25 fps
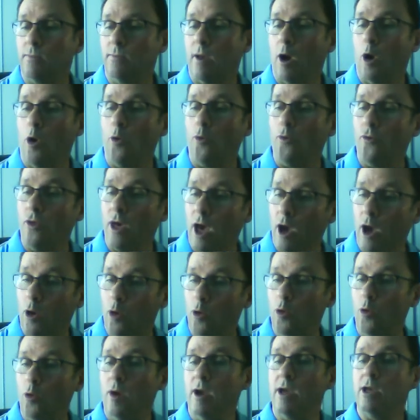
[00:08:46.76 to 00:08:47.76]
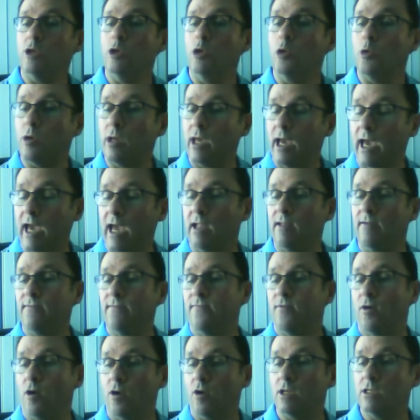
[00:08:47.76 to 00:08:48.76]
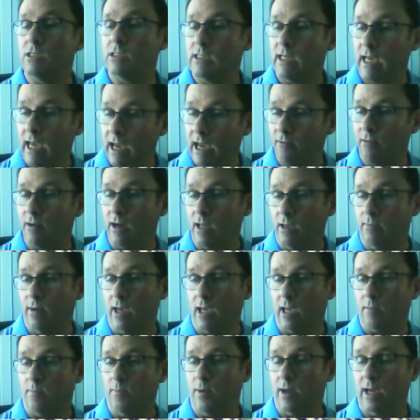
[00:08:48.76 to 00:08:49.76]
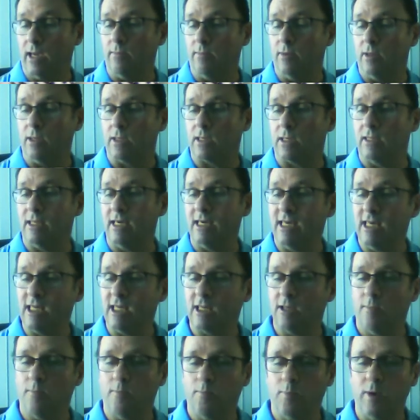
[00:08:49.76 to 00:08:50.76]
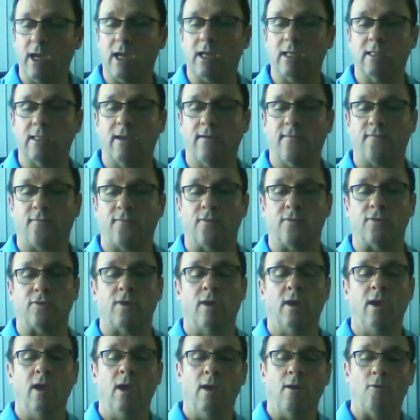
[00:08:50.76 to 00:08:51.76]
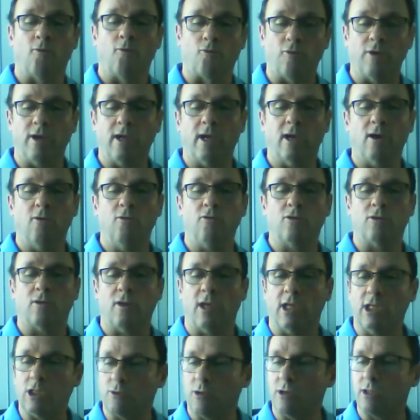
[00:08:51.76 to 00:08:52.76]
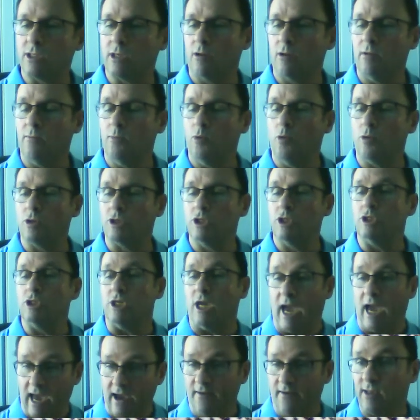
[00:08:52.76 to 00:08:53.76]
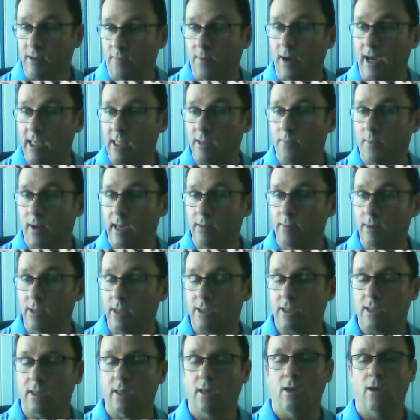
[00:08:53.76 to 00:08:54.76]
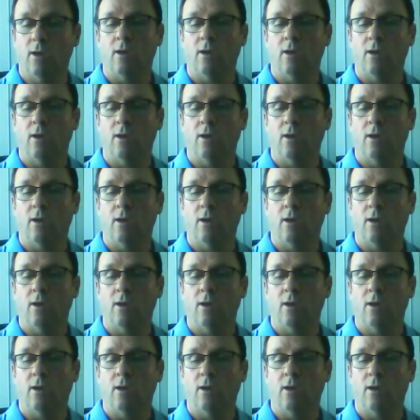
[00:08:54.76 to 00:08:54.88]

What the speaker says: Although you can voluntarily make payments, and this is the big difference. RIOs and interest-only mortgages, you have to pay the payments.